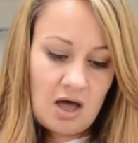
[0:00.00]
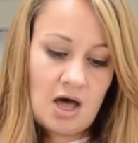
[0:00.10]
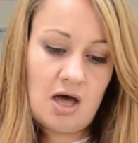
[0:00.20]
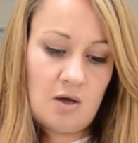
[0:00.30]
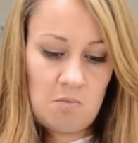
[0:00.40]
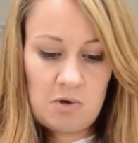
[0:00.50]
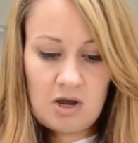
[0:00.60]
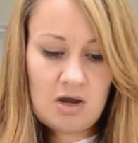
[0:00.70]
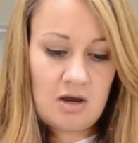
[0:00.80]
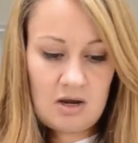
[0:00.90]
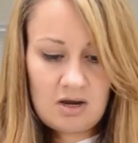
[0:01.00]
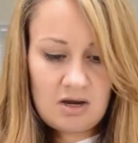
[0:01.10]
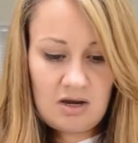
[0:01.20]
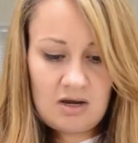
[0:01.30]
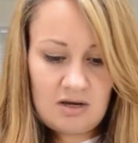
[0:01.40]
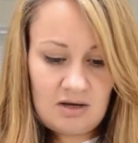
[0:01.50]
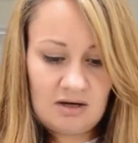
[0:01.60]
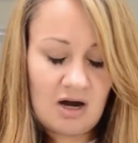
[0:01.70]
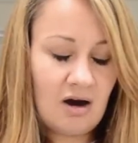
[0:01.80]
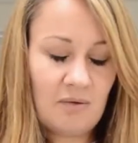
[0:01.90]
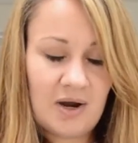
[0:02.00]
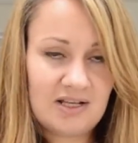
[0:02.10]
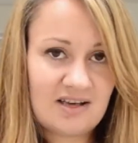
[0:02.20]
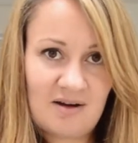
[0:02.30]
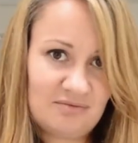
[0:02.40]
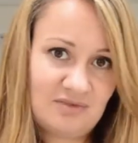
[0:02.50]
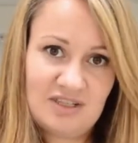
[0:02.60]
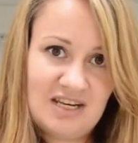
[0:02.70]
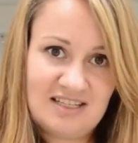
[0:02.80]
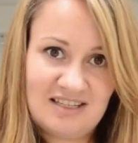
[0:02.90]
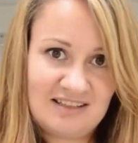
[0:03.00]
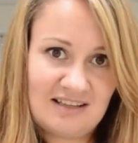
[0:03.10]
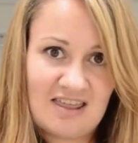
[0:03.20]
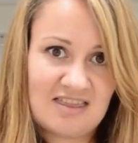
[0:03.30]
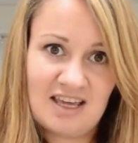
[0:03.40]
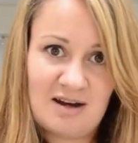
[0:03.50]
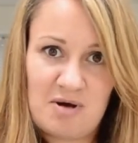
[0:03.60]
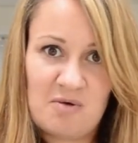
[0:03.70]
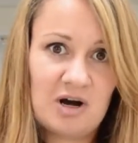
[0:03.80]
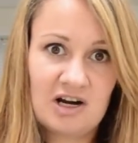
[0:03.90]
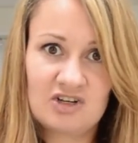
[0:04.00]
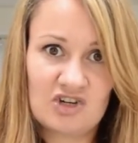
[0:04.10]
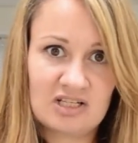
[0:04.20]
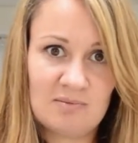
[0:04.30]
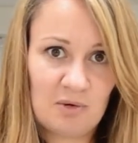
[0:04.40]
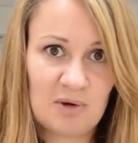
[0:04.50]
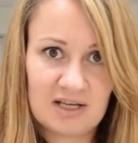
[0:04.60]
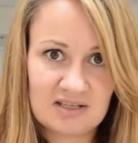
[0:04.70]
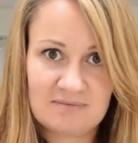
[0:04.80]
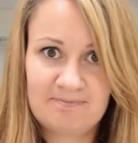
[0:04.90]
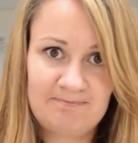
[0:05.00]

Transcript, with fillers: Um, I can't wait, I need to get thinking about what I can dress him up as.